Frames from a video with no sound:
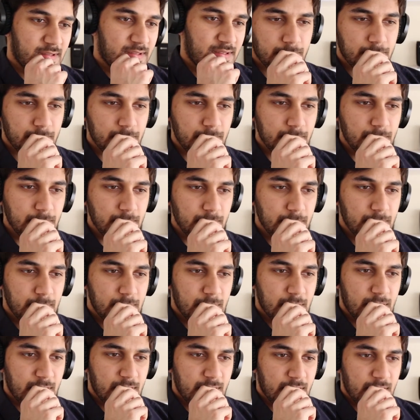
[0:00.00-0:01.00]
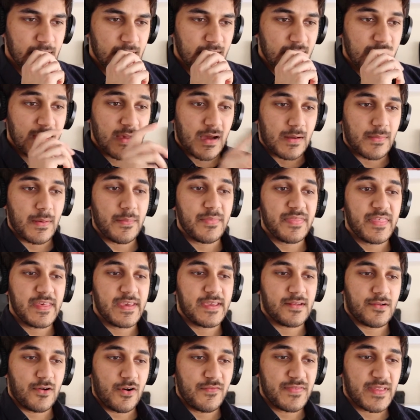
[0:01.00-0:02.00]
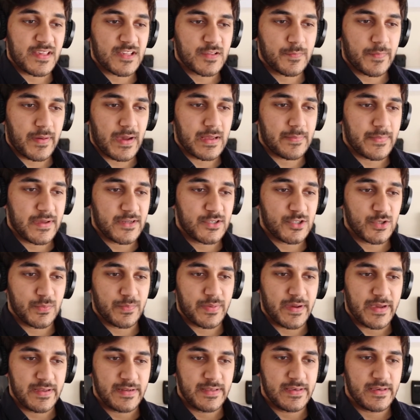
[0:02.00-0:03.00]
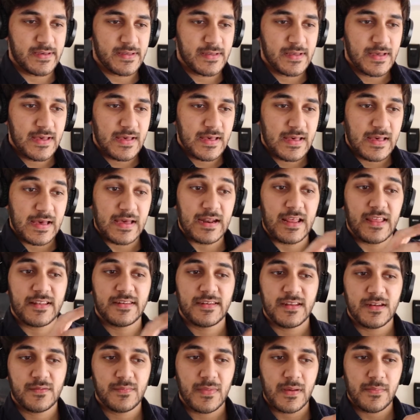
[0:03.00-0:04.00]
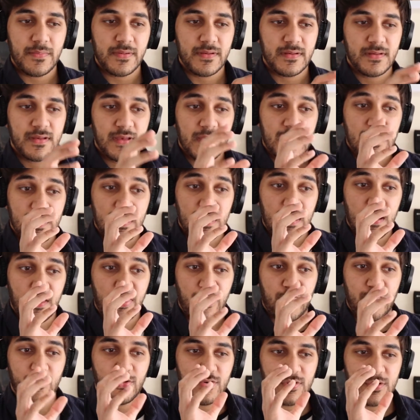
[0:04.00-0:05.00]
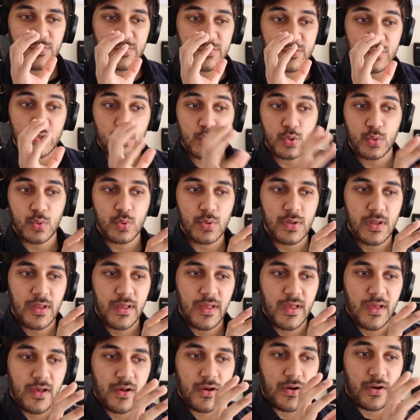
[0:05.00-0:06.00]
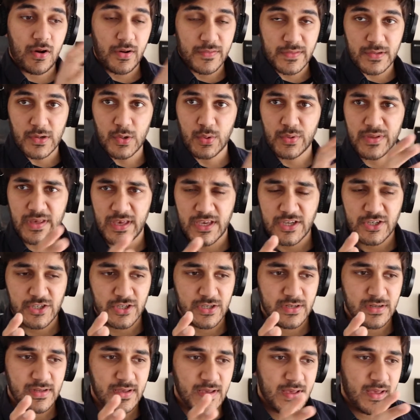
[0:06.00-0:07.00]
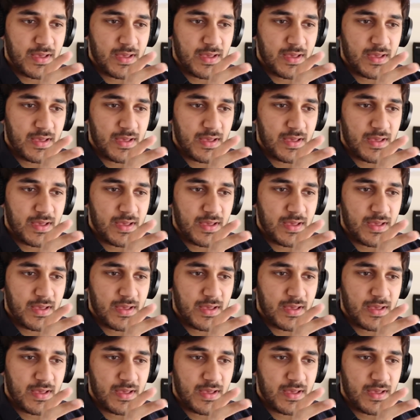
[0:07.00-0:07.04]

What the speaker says: I remember thinking of that Spider-Man jump idea, and I did remember I thought it was cool on the location.